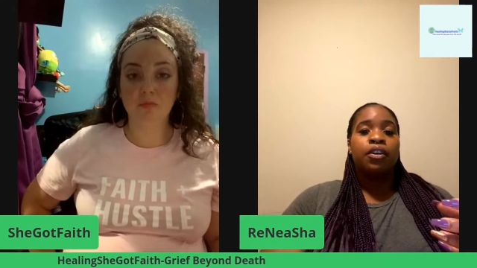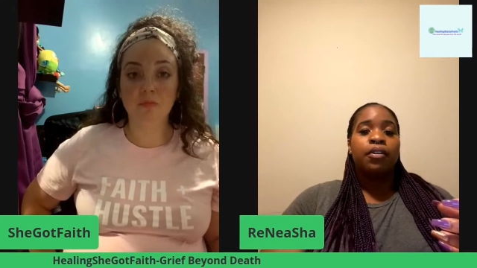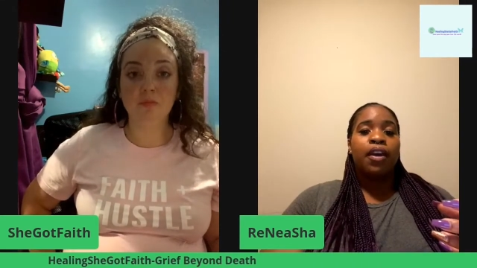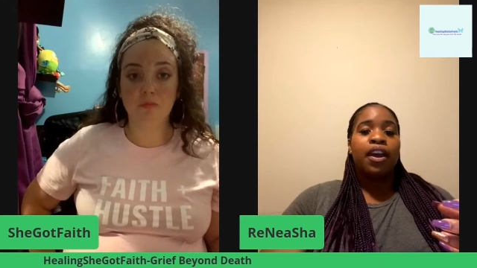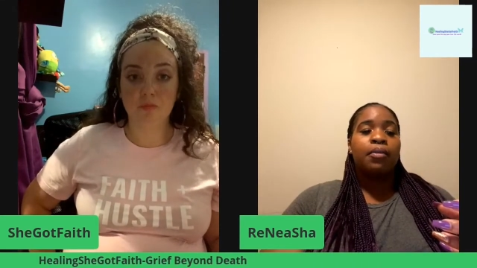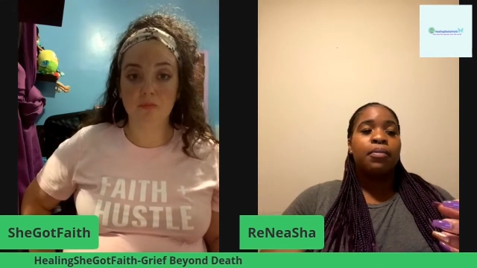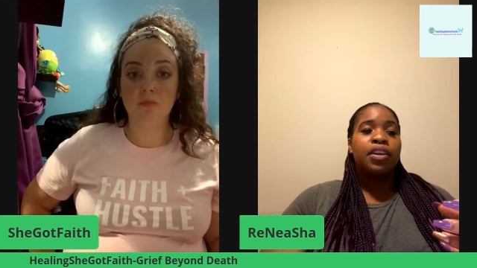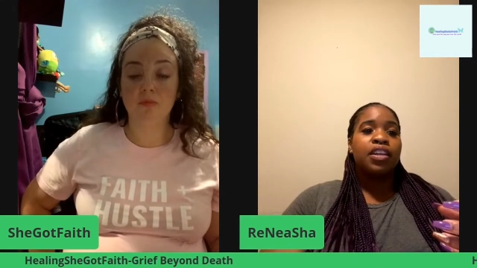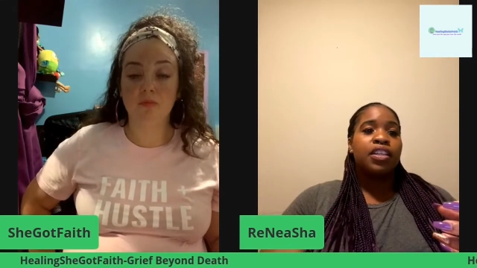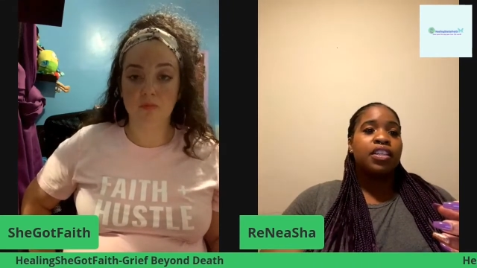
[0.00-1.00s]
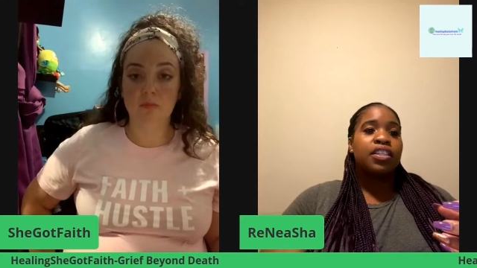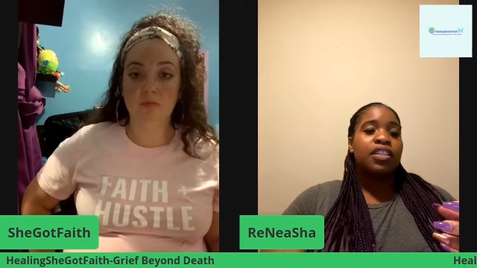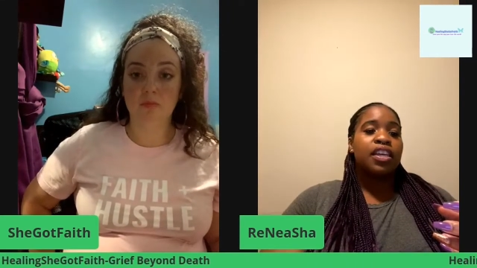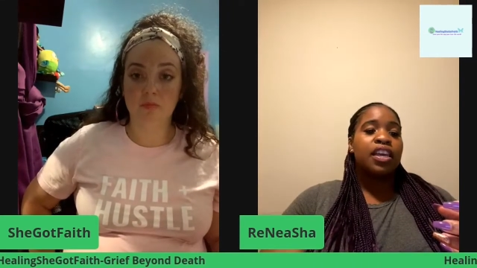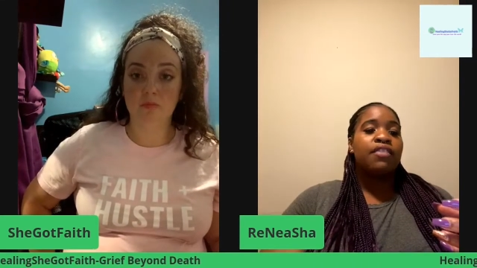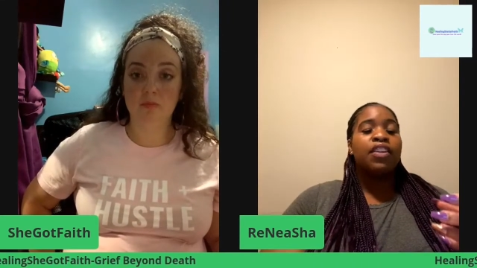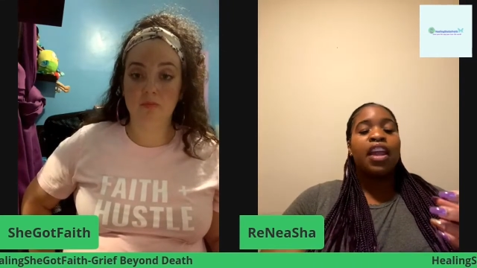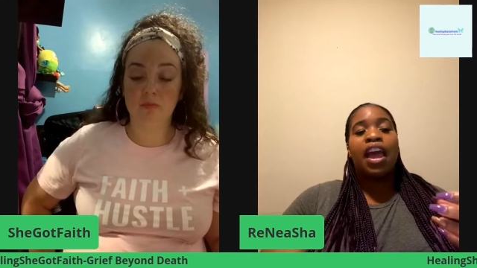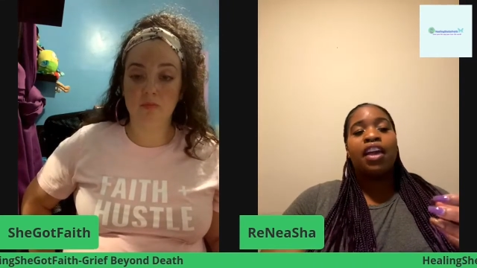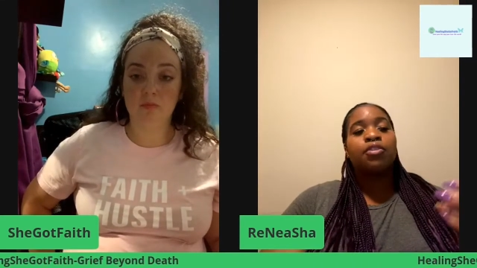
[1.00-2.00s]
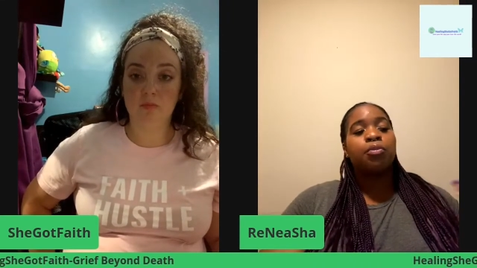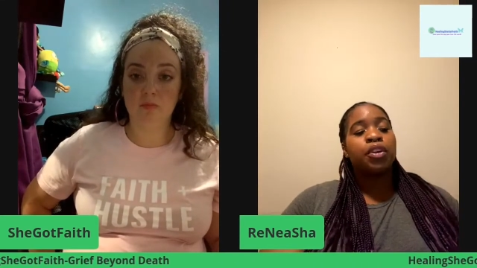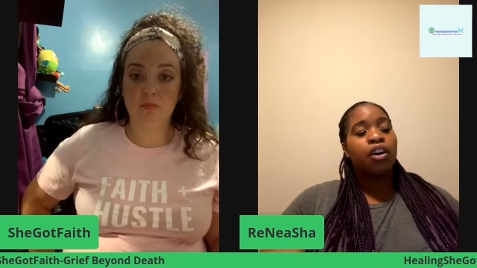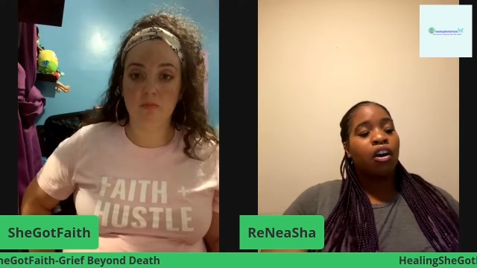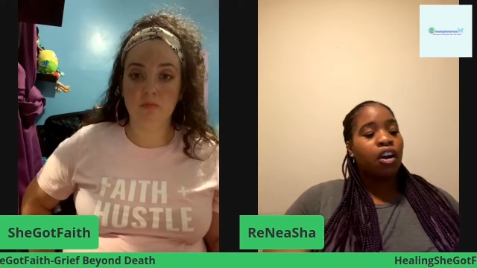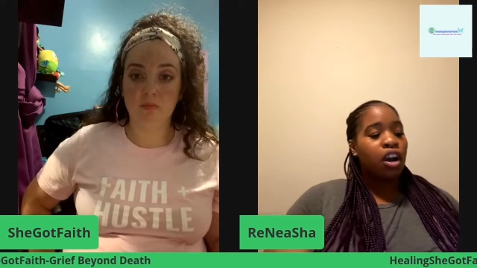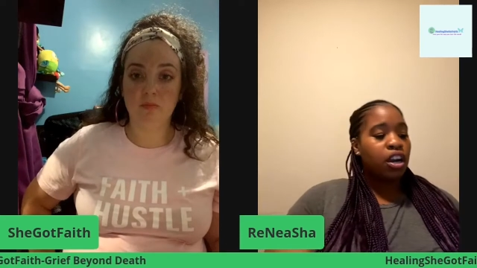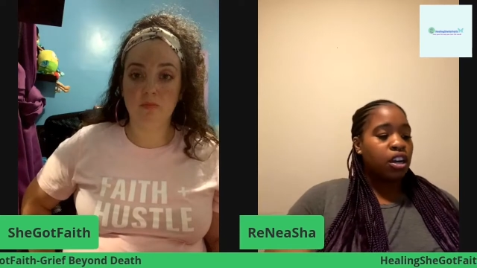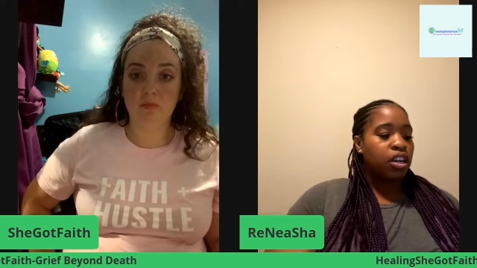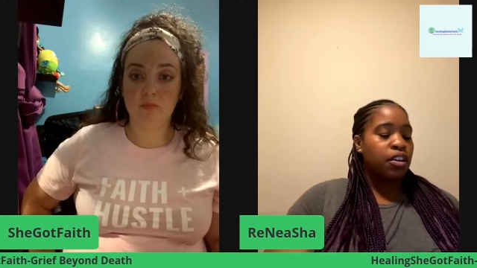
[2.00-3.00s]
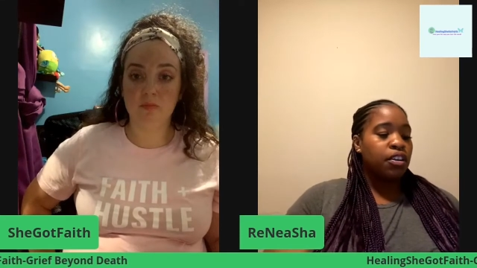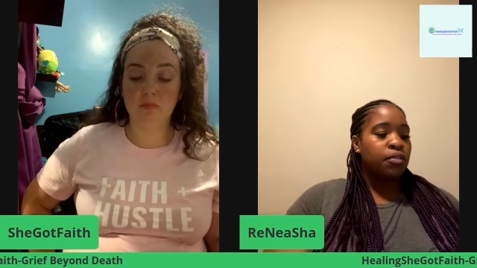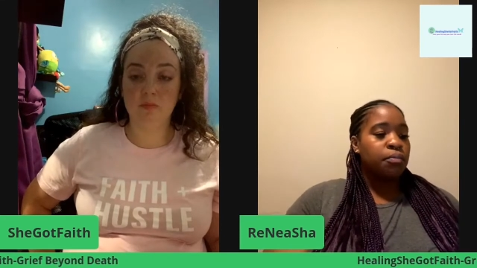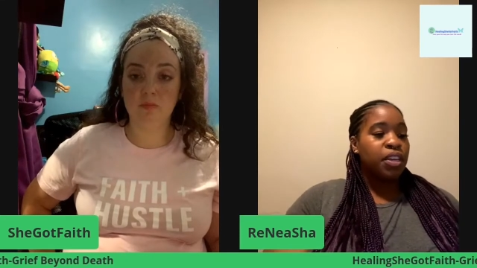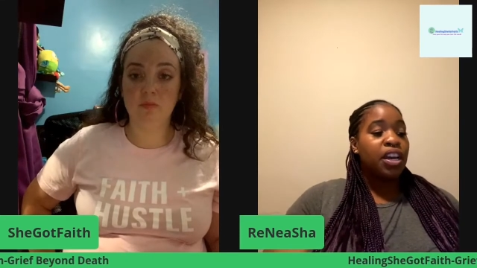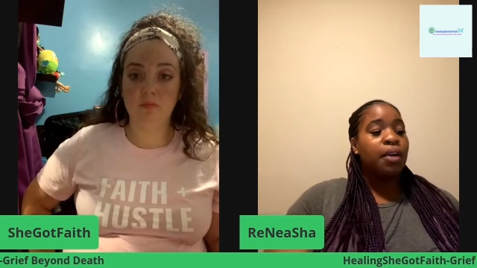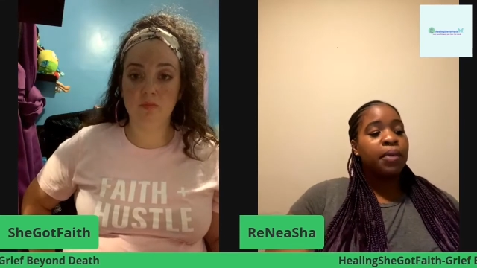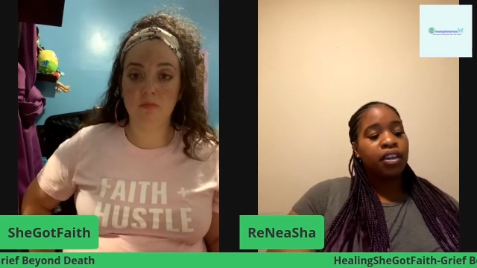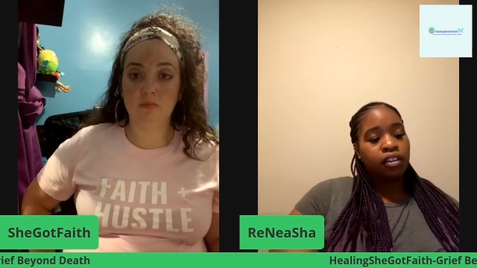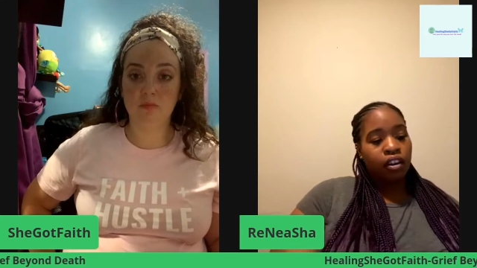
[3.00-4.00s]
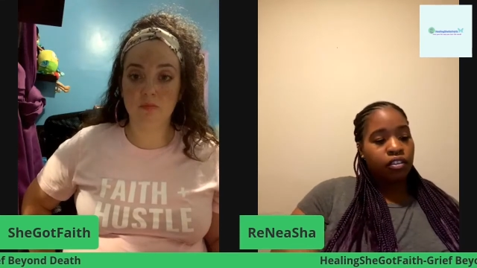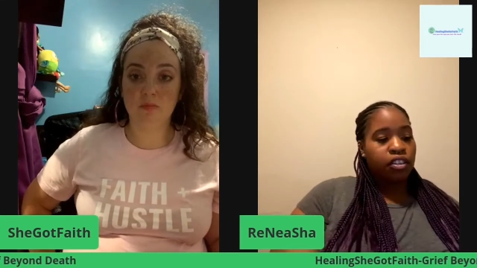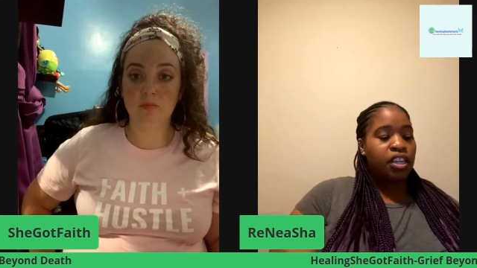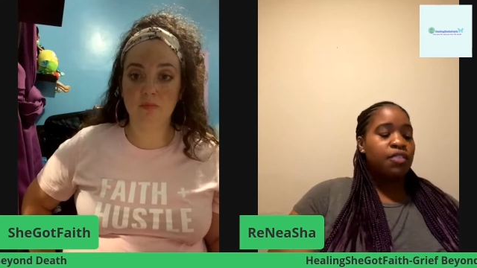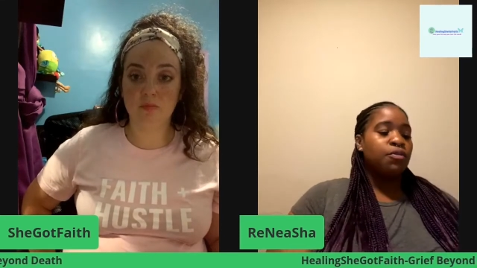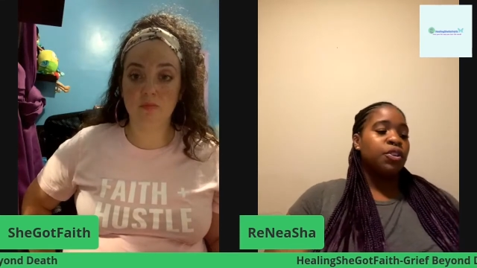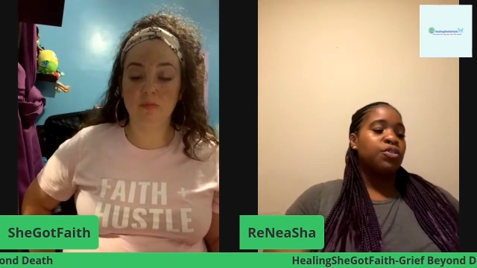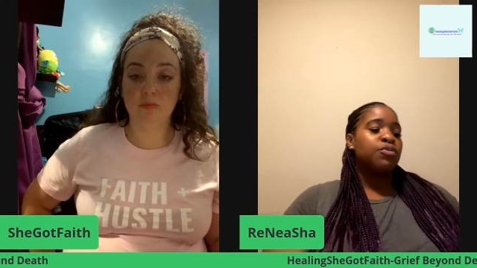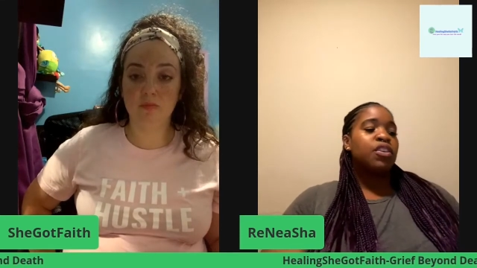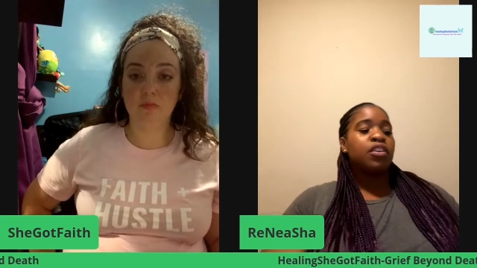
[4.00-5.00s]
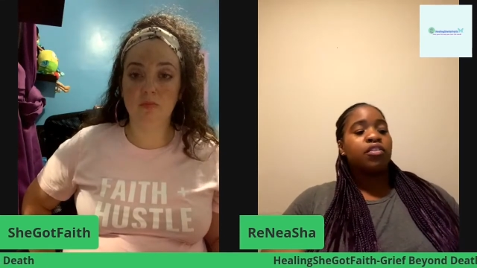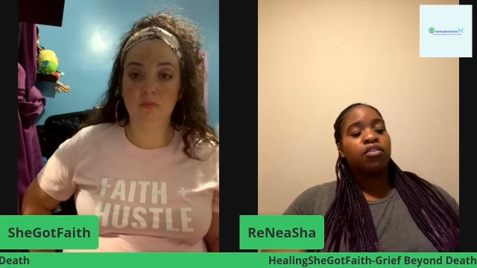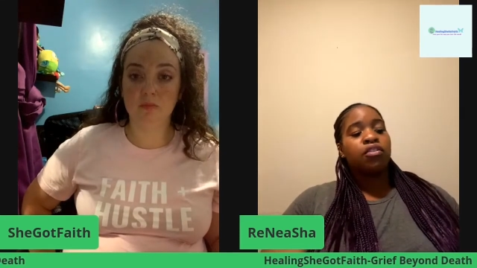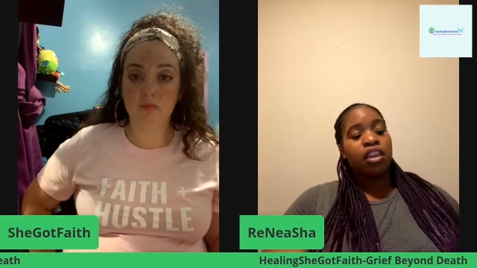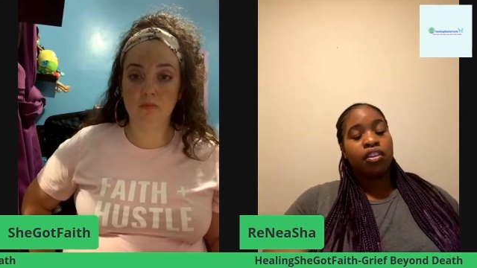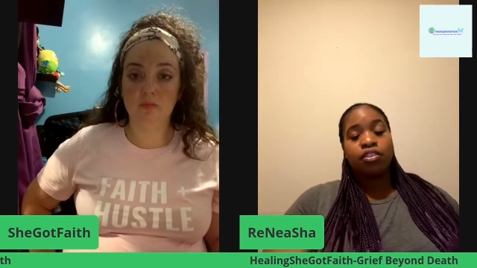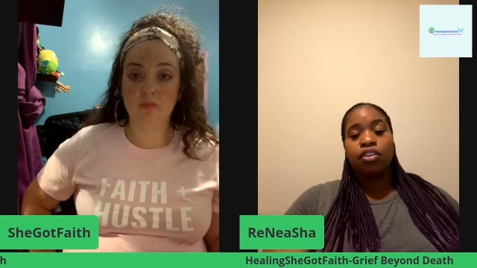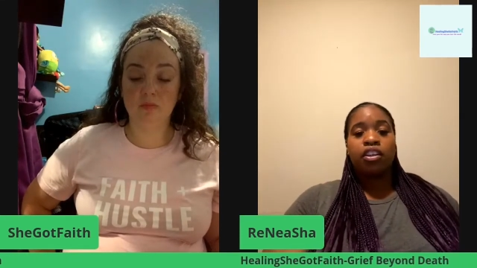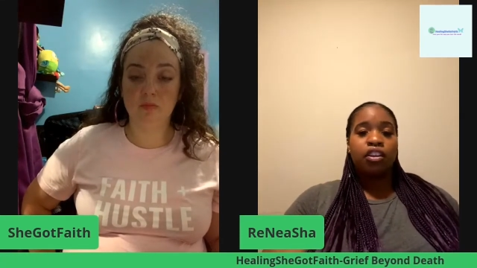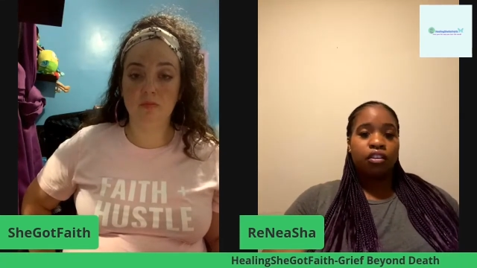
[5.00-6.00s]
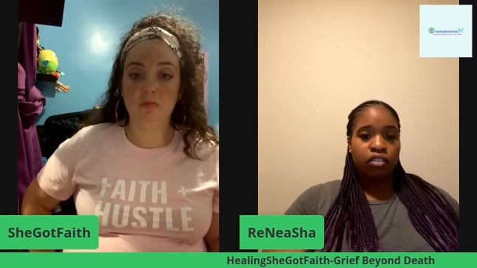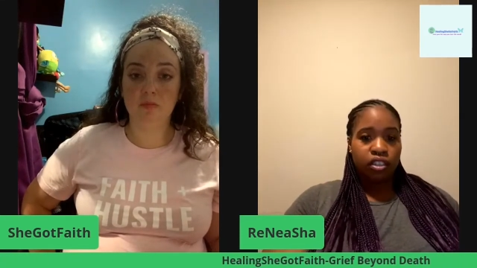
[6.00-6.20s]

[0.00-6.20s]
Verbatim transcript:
Speaker 1: Right? Because even as are becoming and even when you get into adult